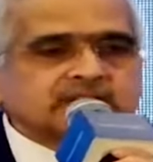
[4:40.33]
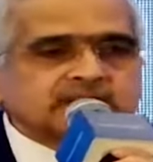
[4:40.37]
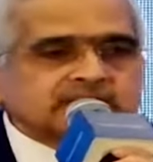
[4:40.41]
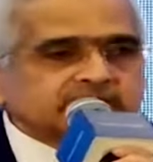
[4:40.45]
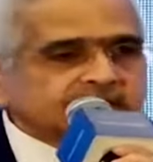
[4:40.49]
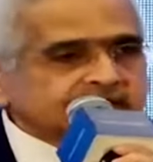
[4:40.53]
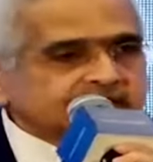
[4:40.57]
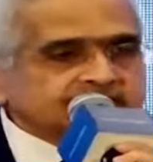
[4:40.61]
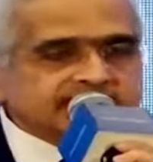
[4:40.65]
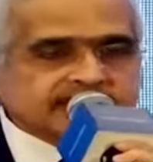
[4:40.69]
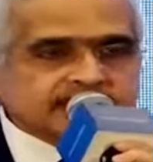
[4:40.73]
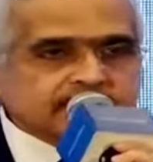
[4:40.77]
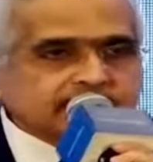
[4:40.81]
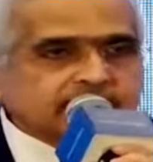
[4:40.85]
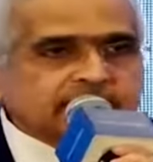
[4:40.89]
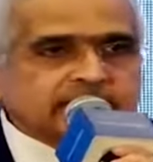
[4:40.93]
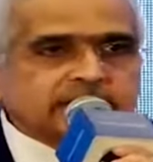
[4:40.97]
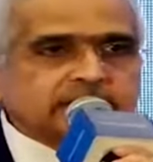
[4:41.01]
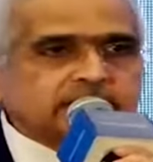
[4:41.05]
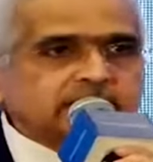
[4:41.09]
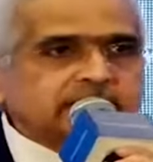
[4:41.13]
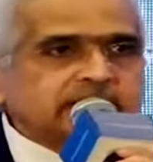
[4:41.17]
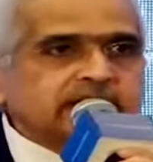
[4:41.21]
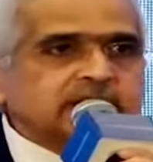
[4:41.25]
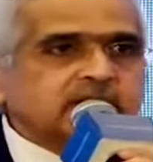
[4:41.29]
the Reserve
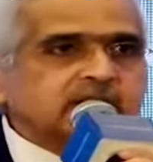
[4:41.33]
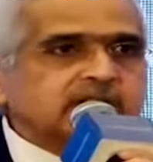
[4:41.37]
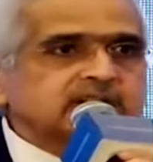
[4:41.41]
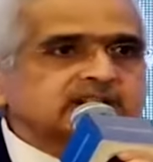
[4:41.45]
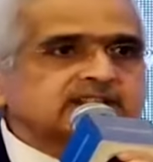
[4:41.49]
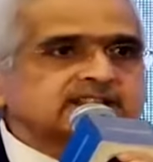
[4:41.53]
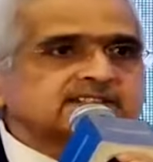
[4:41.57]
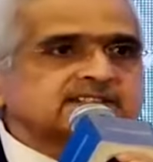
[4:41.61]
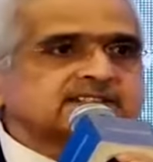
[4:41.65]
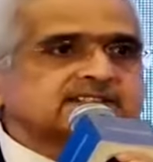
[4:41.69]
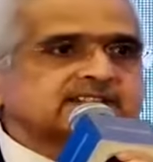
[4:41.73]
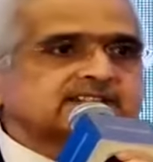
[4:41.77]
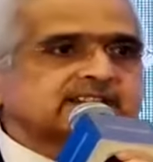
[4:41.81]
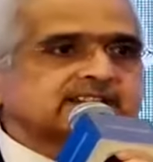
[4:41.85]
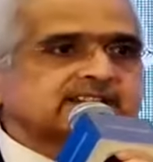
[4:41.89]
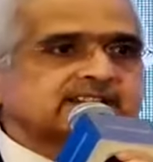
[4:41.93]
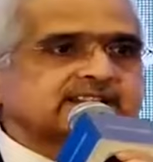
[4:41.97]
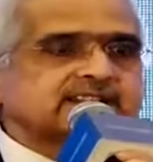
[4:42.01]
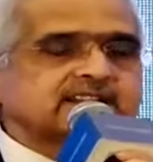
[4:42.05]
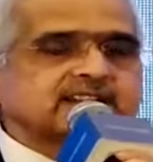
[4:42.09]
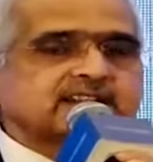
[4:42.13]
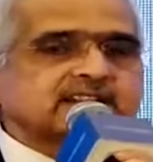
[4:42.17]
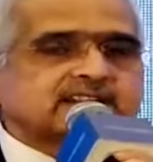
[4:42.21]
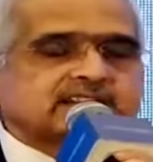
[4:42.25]
Bank will not hesitate.